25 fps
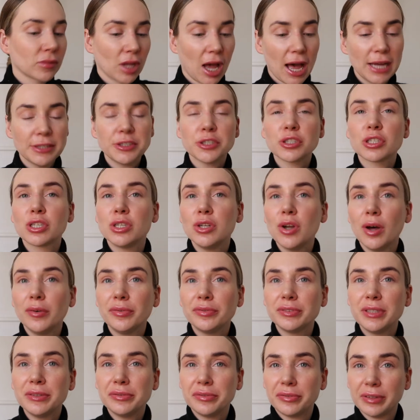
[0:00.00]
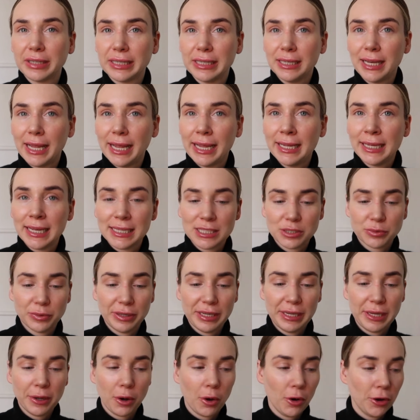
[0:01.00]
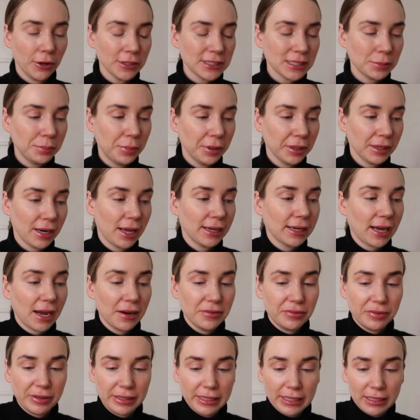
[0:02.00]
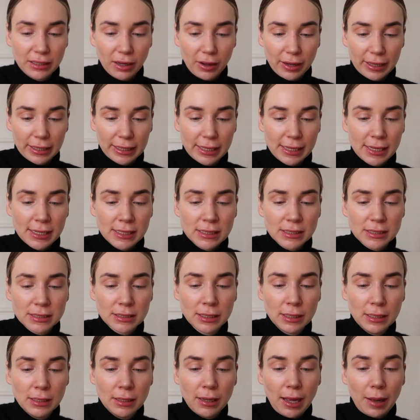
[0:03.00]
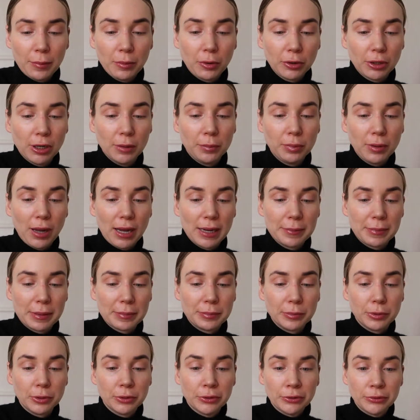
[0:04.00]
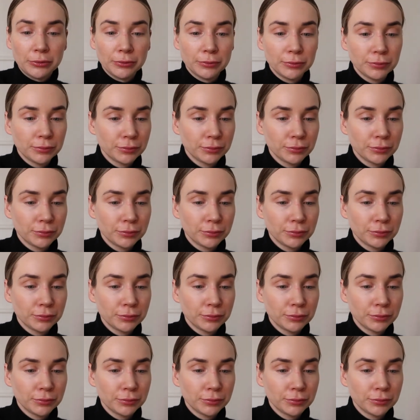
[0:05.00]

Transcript: I just love the feeling. It's really odd, but like I really like it. I'm gonna apply a bit more.